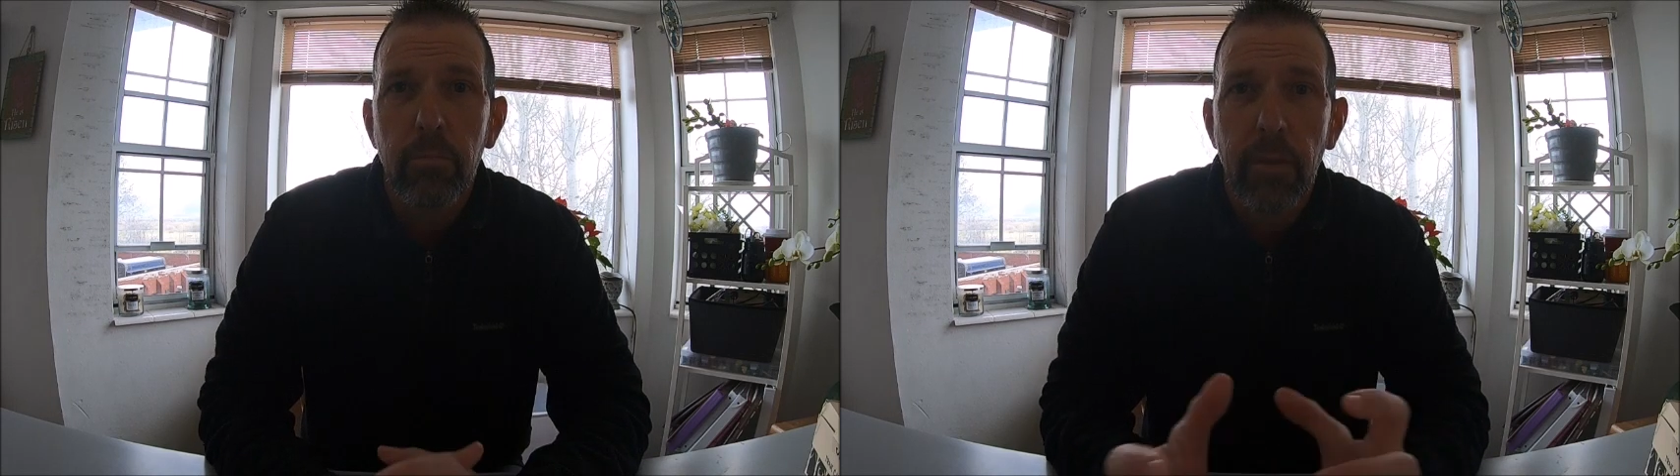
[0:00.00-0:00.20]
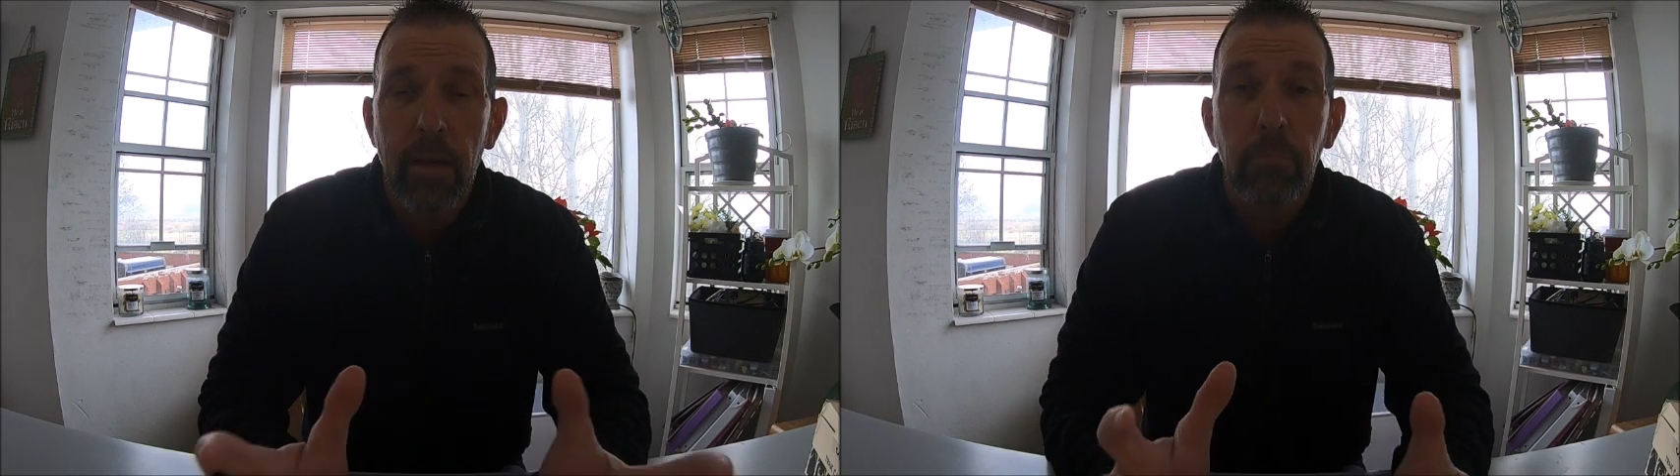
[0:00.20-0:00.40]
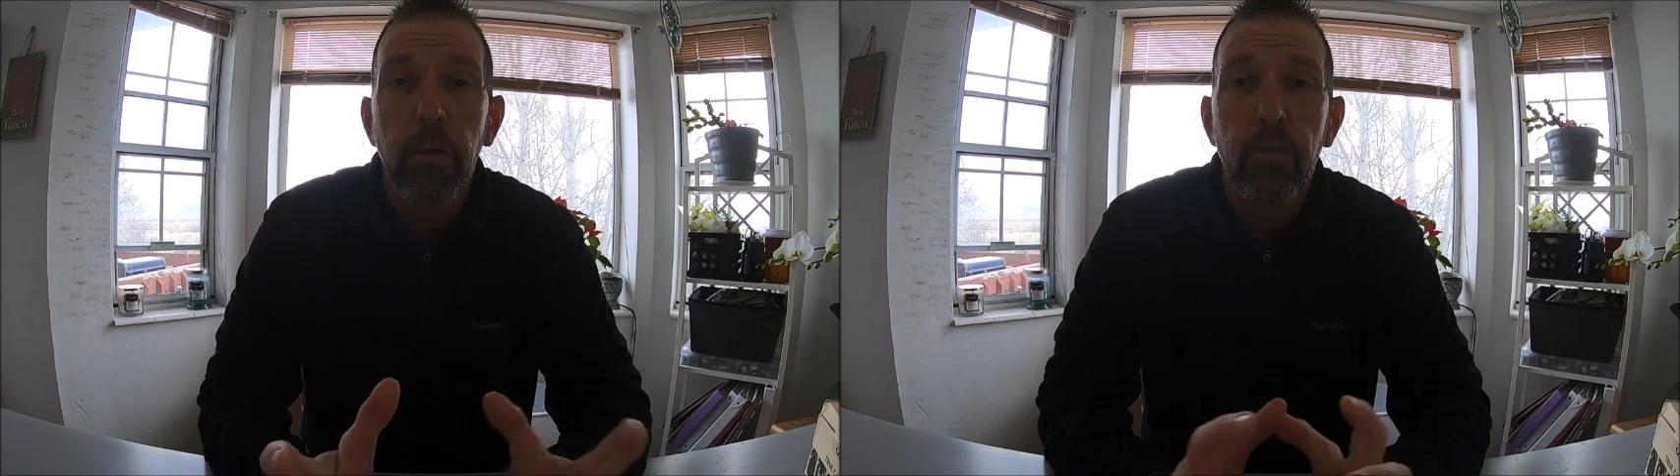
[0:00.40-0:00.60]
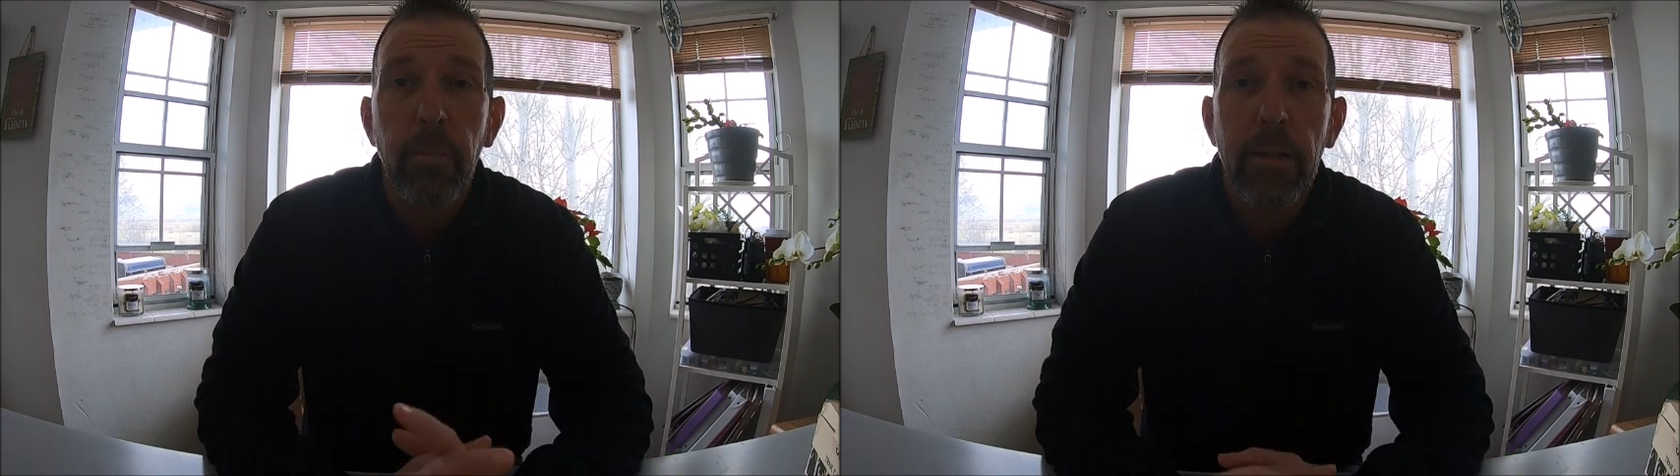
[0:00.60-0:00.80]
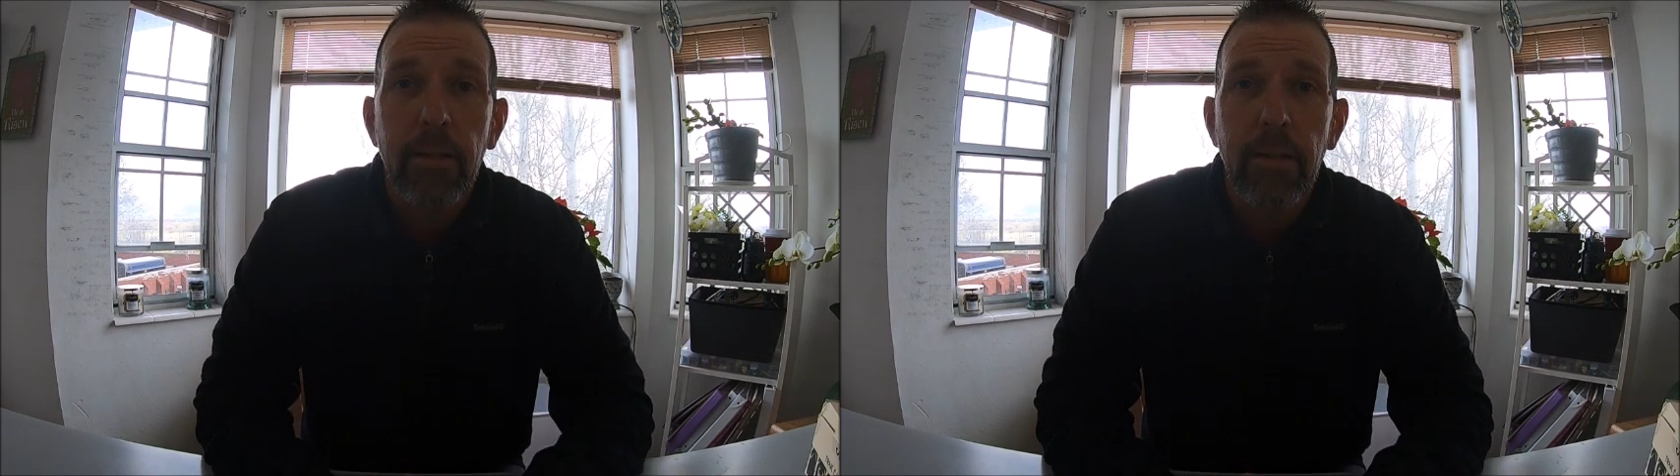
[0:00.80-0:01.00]
that
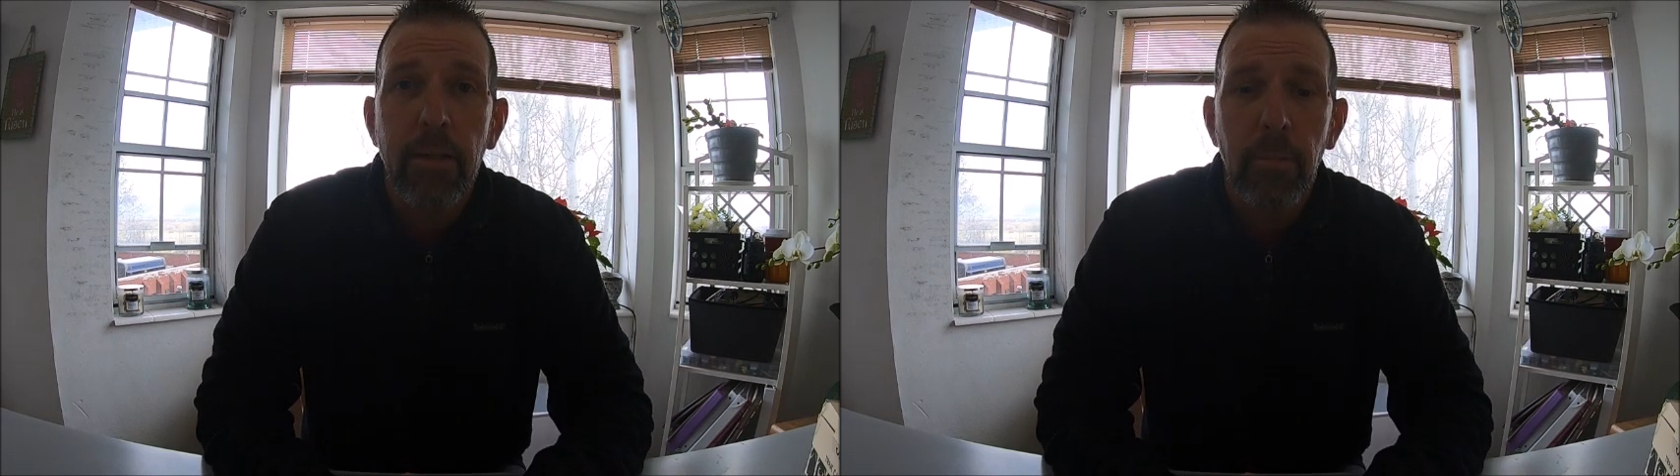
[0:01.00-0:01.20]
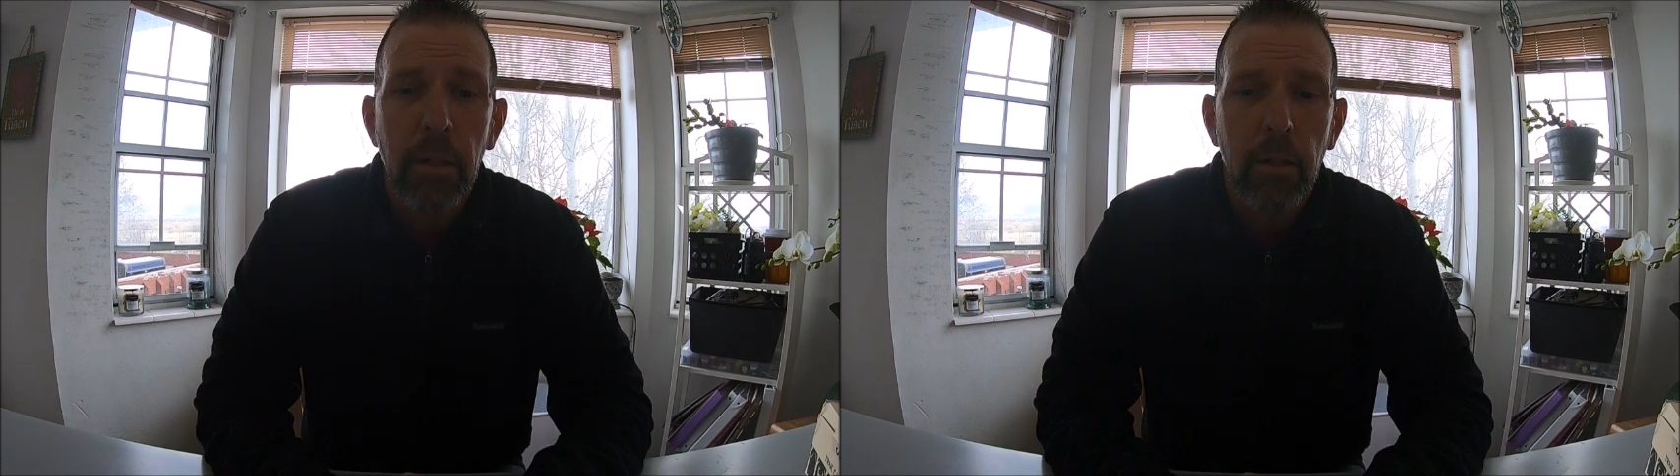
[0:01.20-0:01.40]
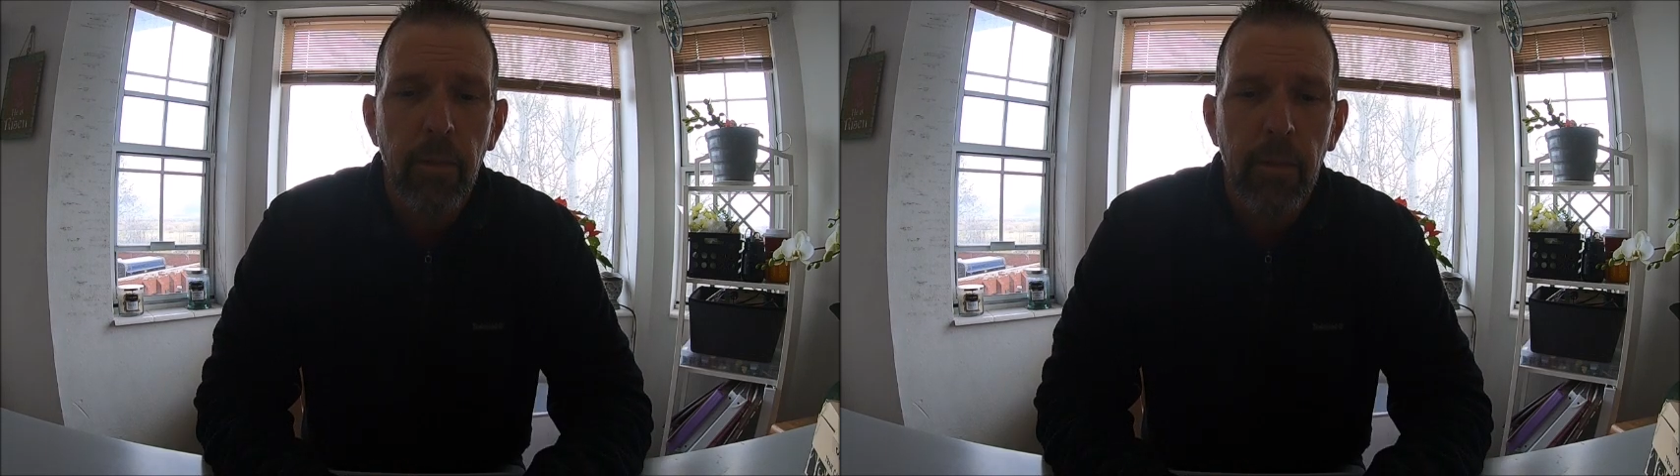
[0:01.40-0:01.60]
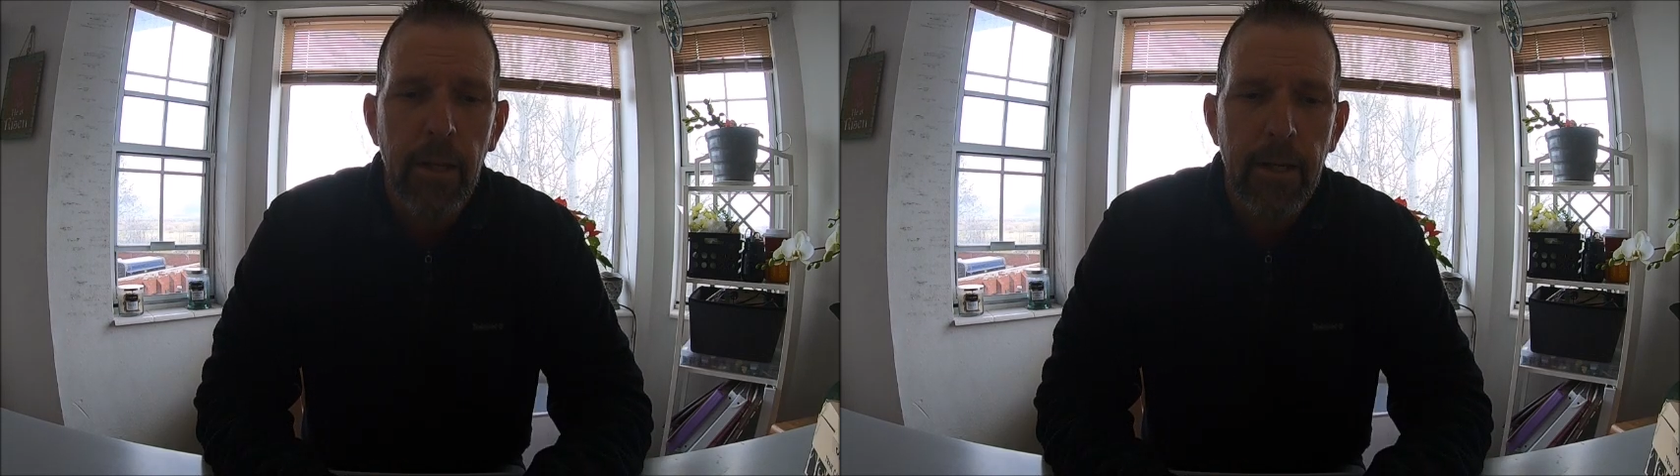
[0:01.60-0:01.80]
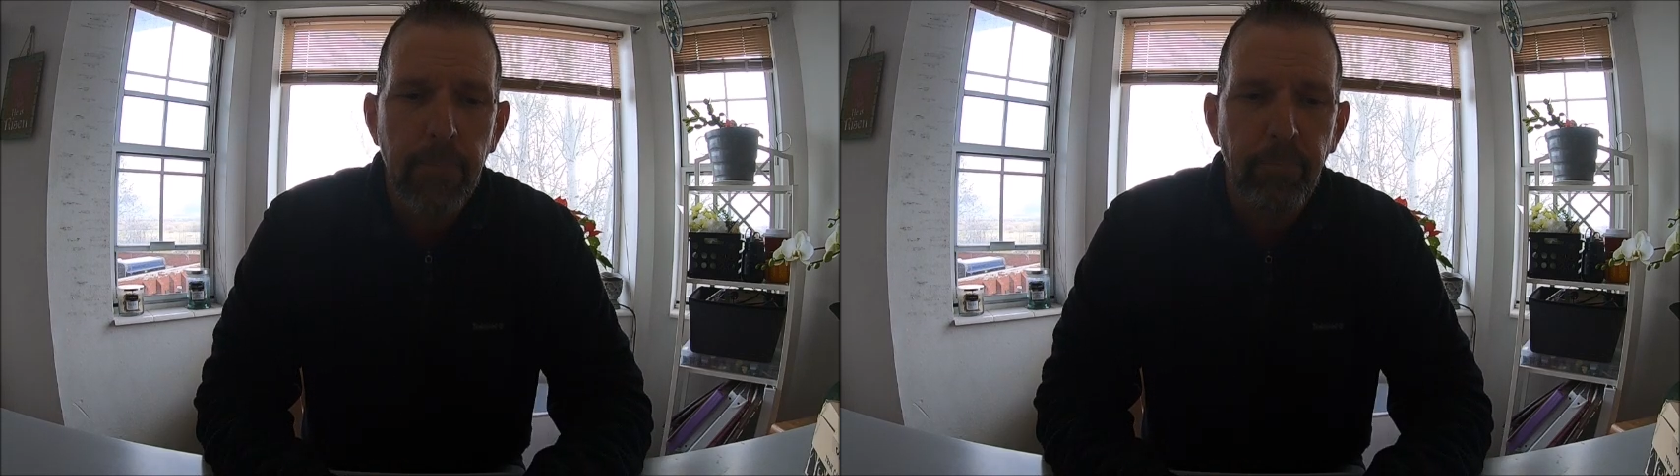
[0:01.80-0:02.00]
movement in the middle of the
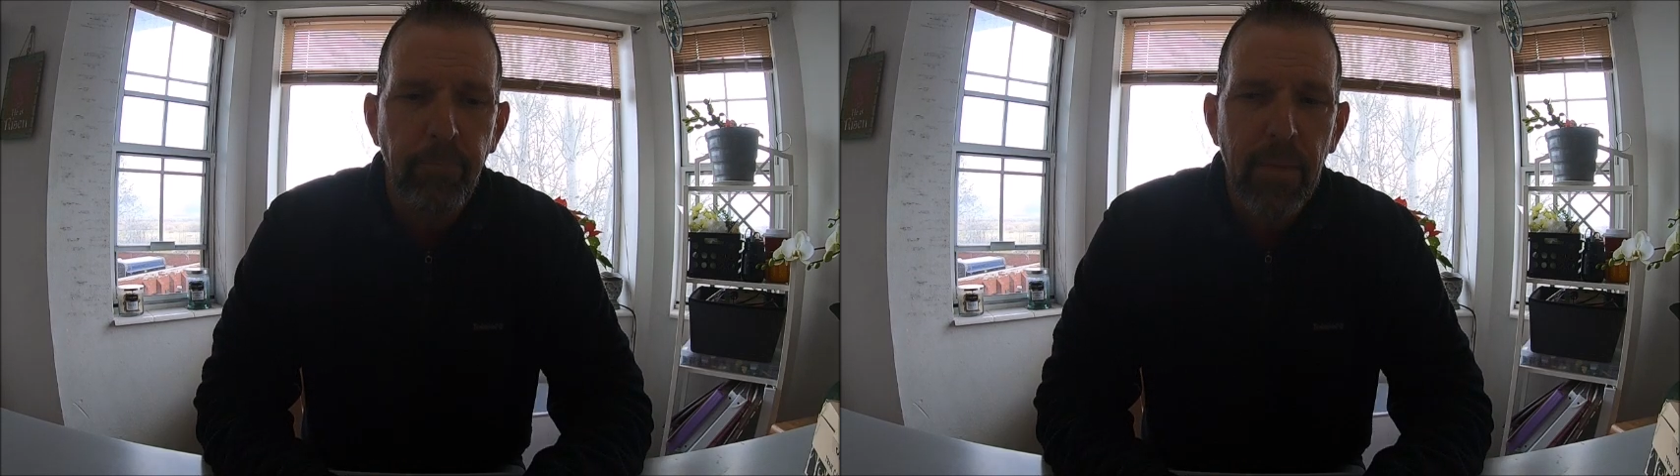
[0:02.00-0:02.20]
night.